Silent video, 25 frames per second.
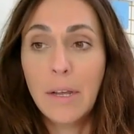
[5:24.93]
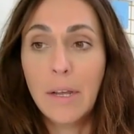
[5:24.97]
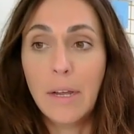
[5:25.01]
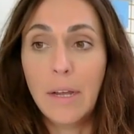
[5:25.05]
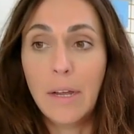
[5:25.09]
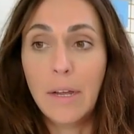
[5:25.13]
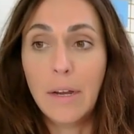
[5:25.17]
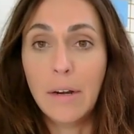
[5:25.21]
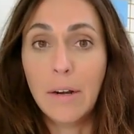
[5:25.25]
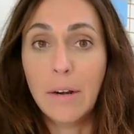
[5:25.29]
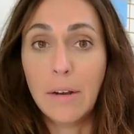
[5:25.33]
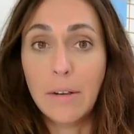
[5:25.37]

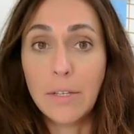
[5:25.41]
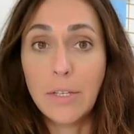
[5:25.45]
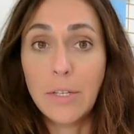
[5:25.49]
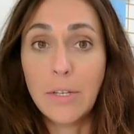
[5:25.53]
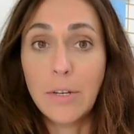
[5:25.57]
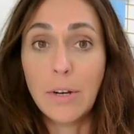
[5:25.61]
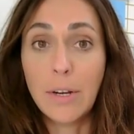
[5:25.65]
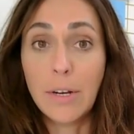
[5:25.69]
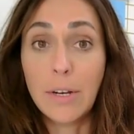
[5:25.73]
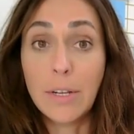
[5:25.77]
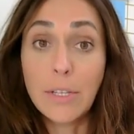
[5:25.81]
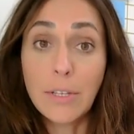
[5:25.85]
uh, or
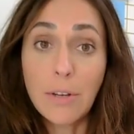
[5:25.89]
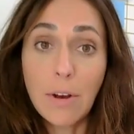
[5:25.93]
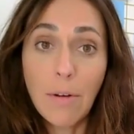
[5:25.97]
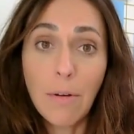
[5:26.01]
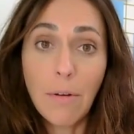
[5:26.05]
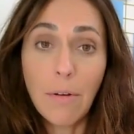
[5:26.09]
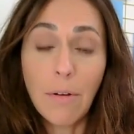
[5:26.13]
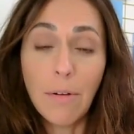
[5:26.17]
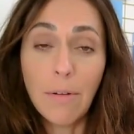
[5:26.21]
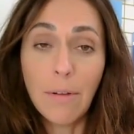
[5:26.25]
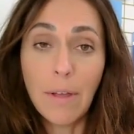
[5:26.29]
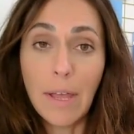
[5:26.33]
else you're going to
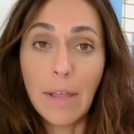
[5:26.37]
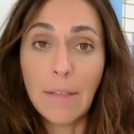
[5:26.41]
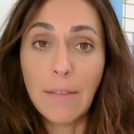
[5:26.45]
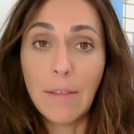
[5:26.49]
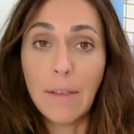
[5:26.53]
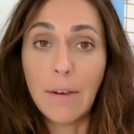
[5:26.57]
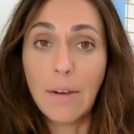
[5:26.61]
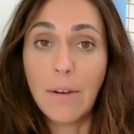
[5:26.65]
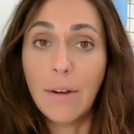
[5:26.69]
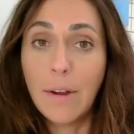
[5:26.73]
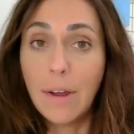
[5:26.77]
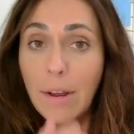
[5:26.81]
struggle
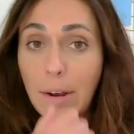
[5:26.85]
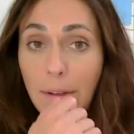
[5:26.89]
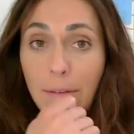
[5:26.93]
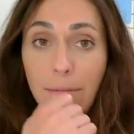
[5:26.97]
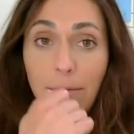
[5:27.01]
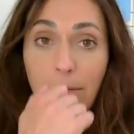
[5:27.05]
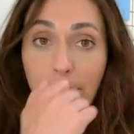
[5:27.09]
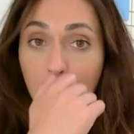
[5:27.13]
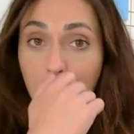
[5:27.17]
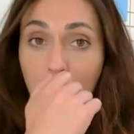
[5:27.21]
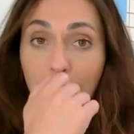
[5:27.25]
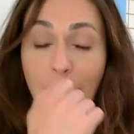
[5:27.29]
and then you're going
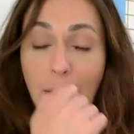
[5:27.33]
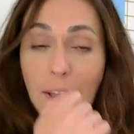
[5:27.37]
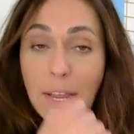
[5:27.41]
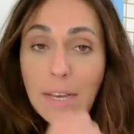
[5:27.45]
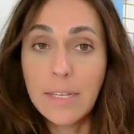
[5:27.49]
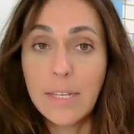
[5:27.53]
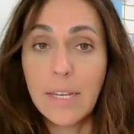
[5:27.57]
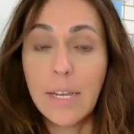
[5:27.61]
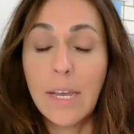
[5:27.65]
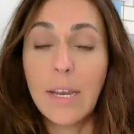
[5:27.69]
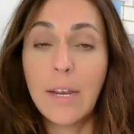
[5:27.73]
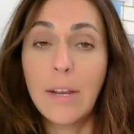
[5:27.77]
to
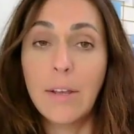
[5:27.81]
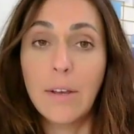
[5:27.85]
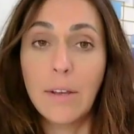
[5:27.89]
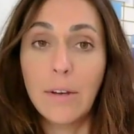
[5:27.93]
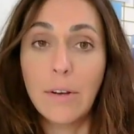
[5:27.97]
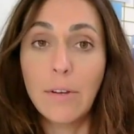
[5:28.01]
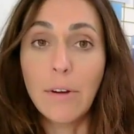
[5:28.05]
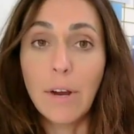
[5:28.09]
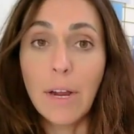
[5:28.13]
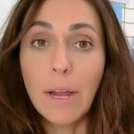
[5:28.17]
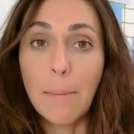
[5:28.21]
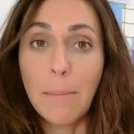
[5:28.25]
fight to get a
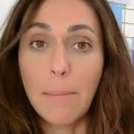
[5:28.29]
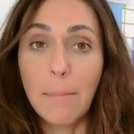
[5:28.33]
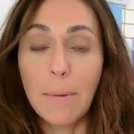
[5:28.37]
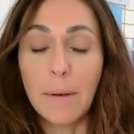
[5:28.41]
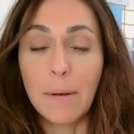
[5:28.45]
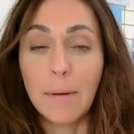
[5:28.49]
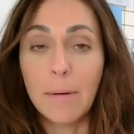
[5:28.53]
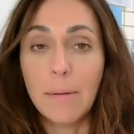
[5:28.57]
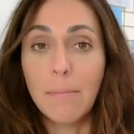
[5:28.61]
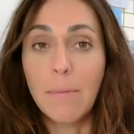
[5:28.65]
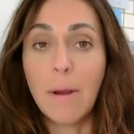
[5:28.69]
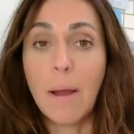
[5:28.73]
good grip
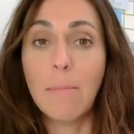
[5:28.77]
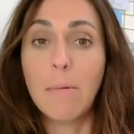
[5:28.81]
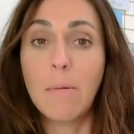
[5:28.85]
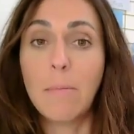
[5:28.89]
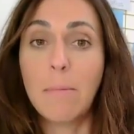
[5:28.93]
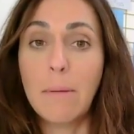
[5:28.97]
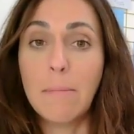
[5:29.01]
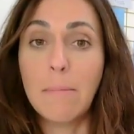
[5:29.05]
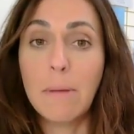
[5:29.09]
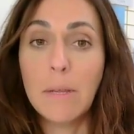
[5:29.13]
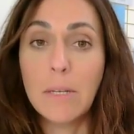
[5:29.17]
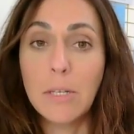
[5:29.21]
and
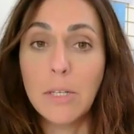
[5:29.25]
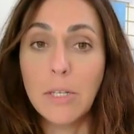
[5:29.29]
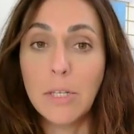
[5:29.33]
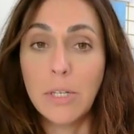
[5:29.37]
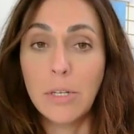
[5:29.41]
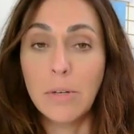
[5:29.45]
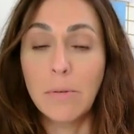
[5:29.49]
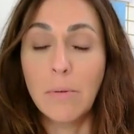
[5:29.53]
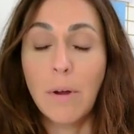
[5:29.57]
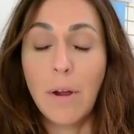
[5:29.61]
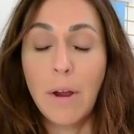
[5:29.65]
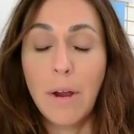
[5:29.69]
probably pinch
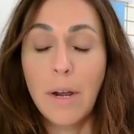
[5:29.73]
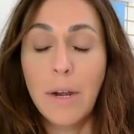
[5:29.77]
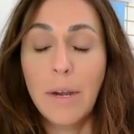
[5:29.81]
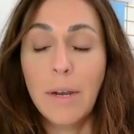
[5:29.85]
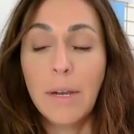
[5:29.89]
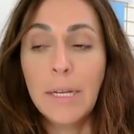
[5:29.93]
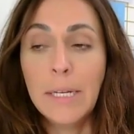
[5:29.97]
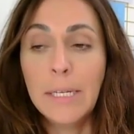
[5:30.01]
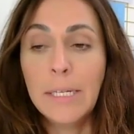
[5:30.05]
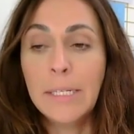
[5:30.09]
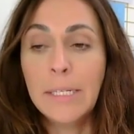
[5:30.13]
too hard.